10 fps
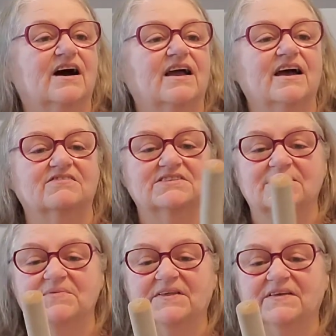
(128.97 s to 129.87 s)
I have
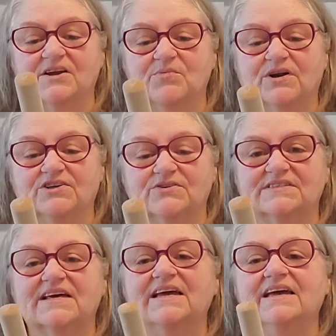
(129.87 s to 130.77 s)
something that I want to use
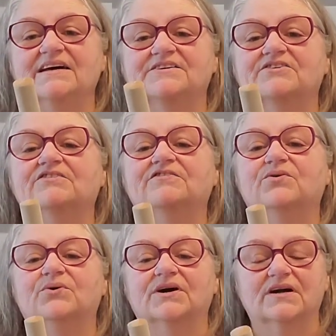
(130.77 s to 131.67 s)
the handle
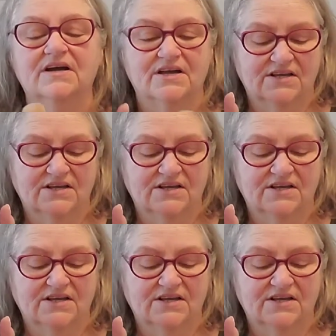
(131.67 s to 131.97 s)
for.